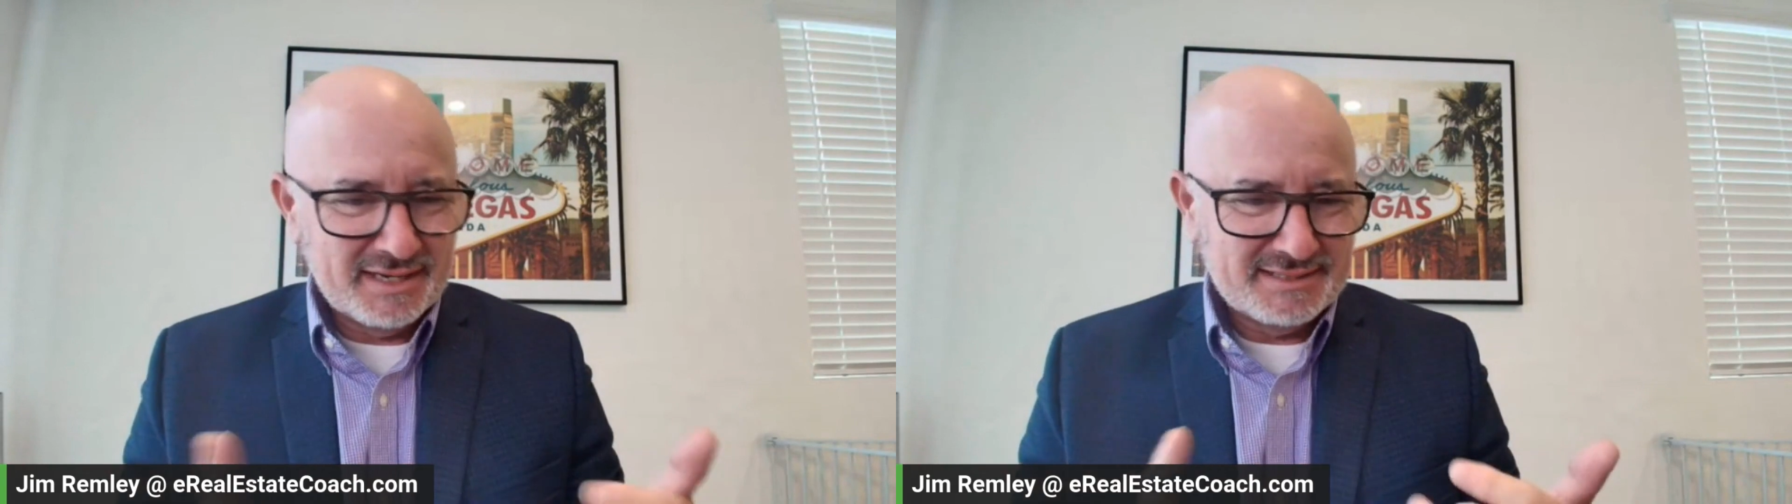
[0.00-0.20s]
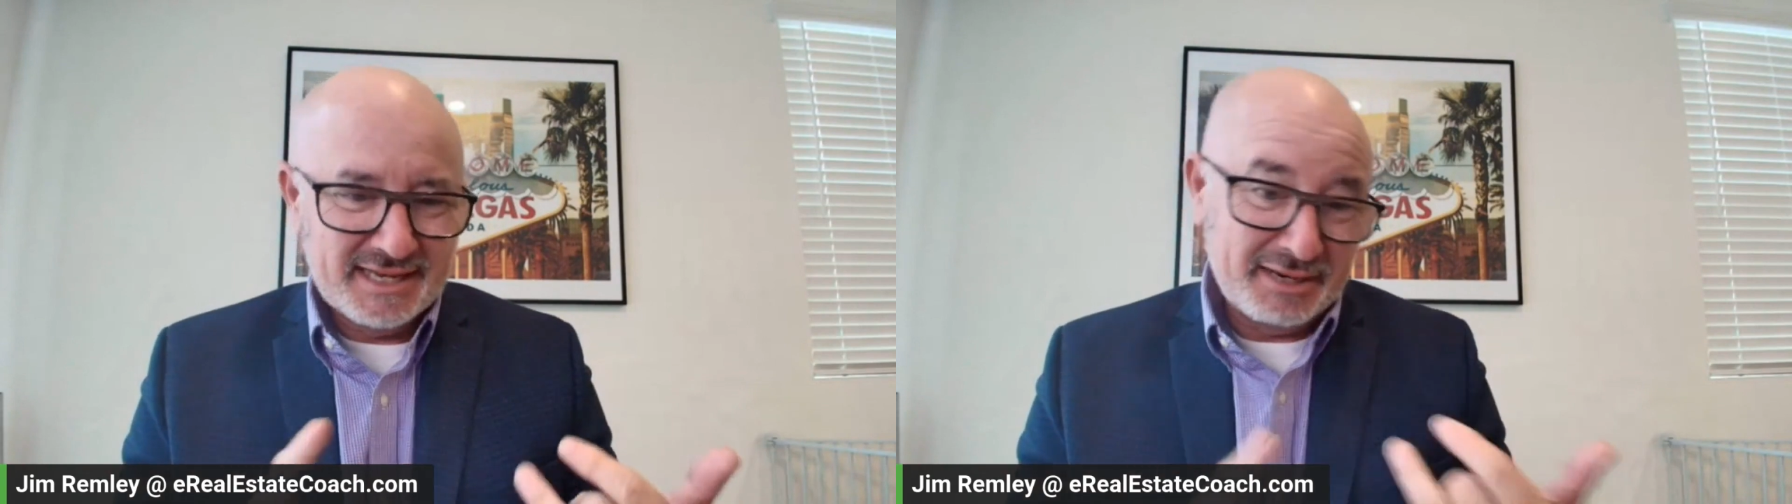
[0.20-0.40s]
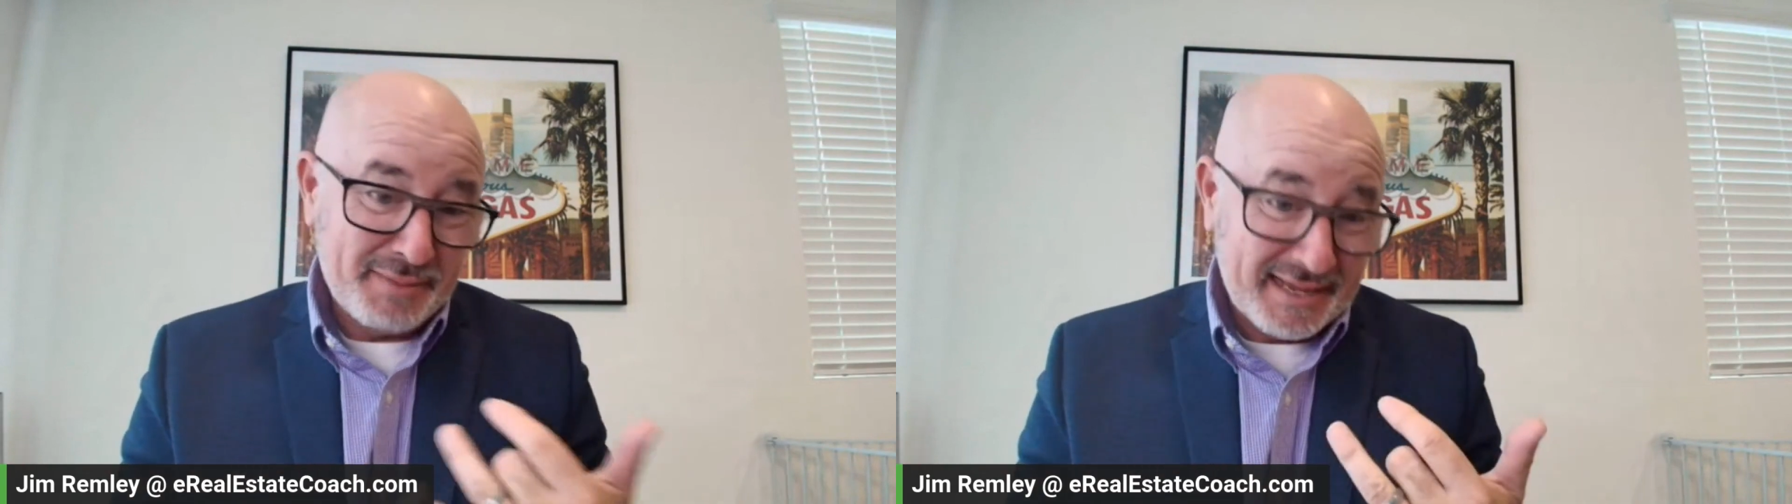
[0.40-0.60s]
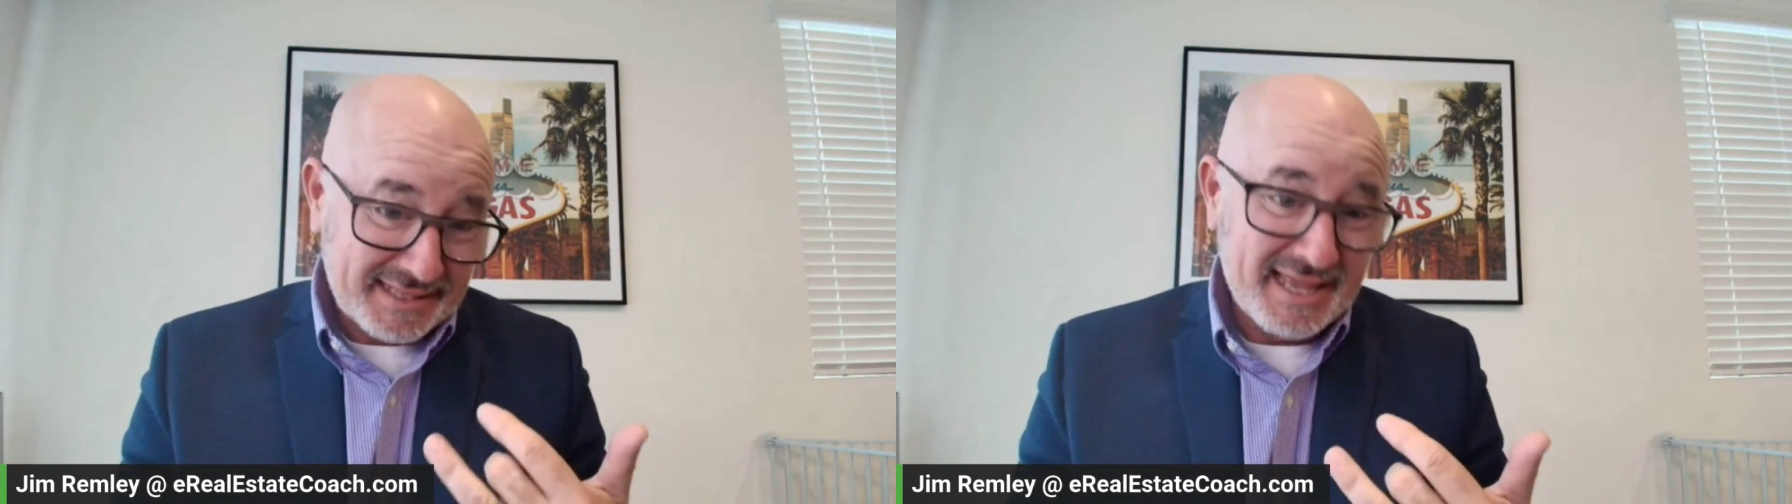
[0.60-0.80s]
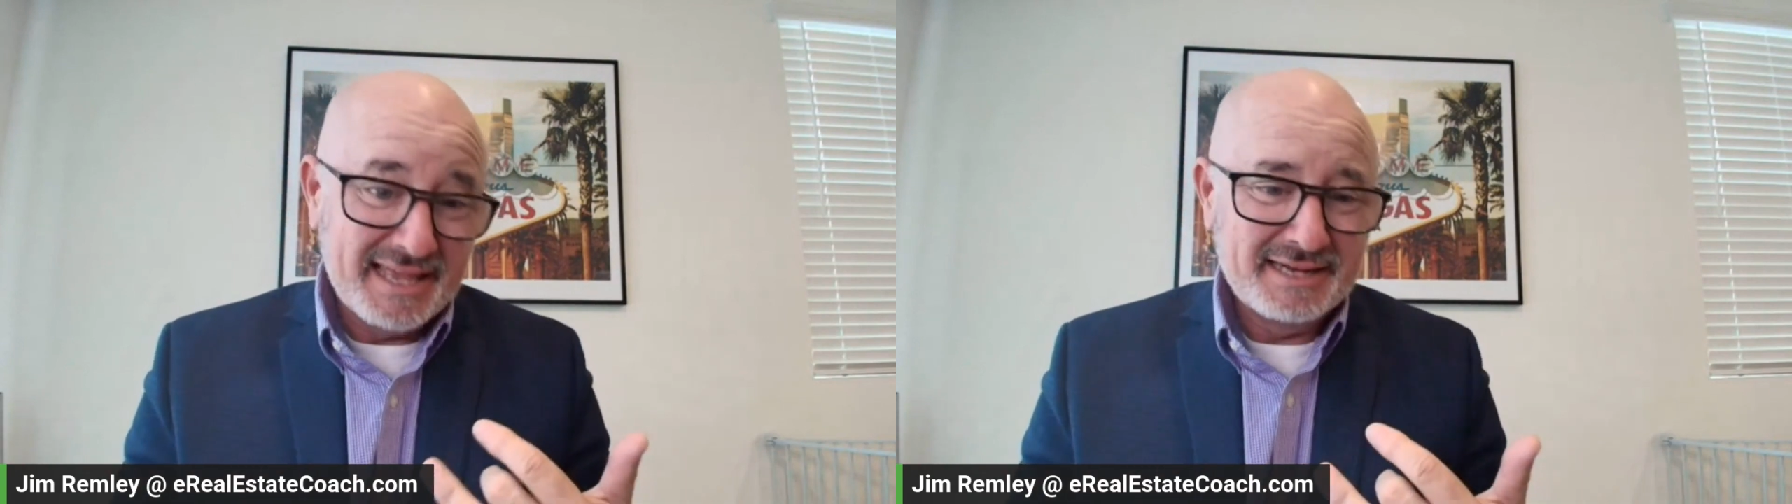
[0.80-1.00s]
attending back
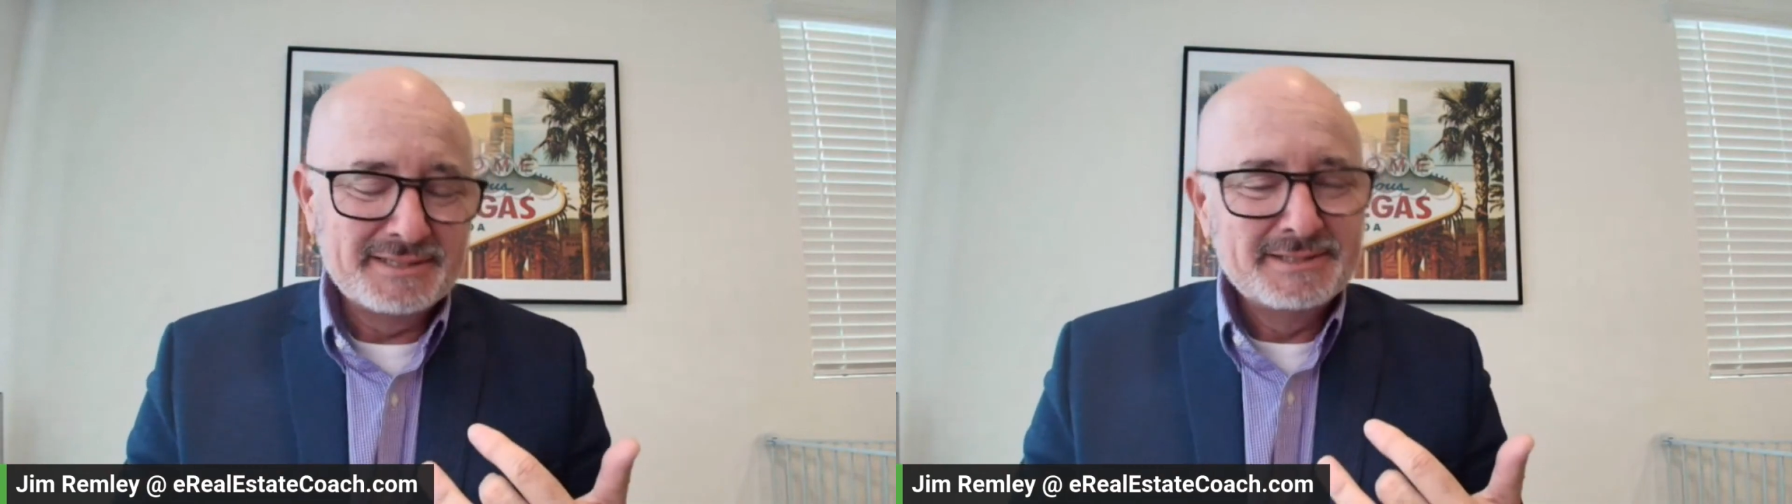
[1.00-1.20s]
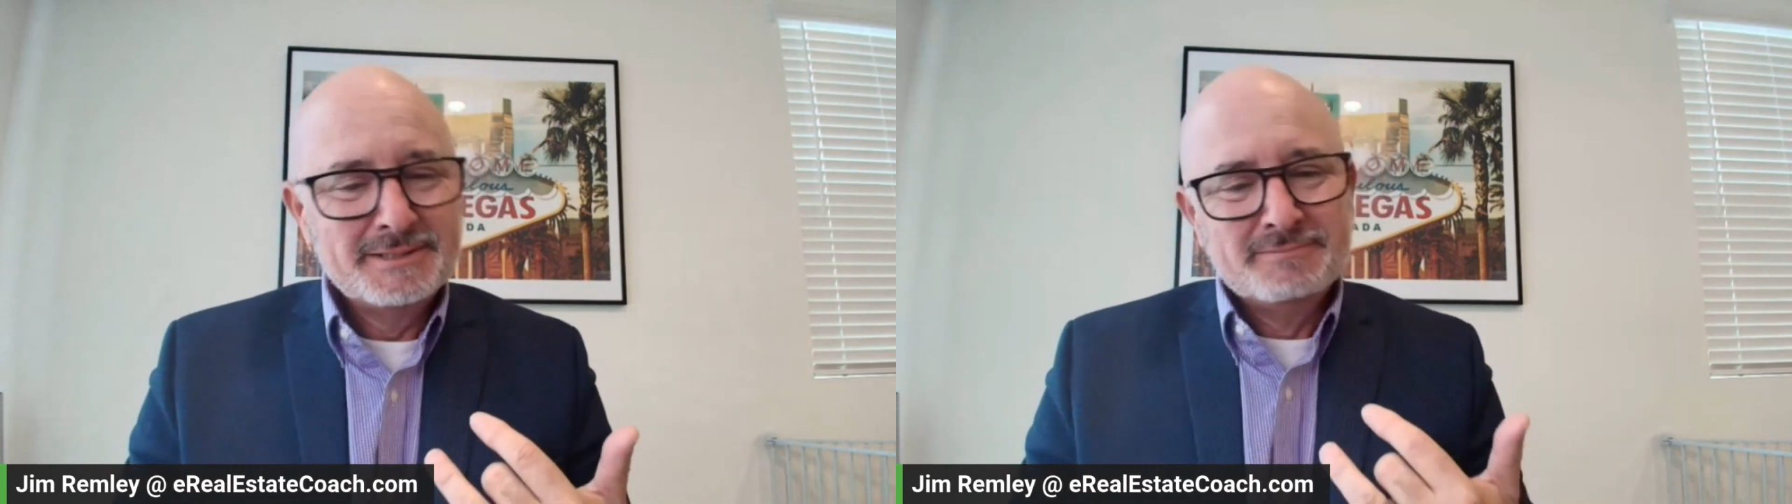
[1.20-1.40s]
then.